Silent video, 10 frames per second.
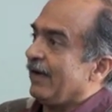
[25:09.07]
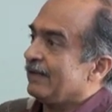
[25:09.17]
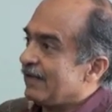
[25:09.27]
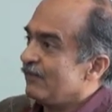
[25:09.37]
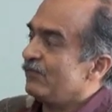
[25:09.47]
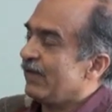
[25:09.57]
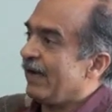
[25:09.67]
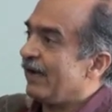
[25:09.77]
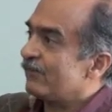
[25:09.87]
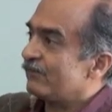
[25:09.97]
And then we
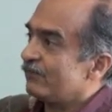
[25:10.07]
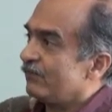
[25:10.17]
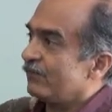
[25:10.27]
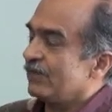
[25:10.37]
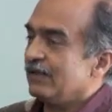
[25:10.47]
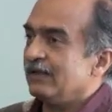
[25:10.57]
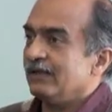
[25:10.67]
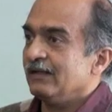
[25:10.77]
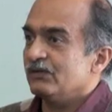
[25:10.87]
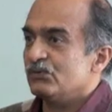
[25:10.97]
have
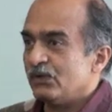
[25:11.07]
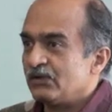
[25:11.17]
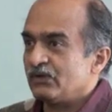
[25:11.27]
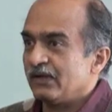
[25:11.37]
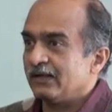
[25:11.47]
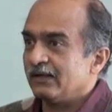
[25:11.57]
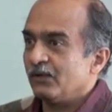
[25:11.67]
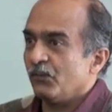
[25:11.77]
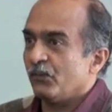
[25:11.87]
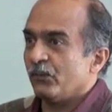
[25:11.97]
the
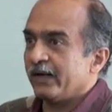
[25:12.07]
judiciary,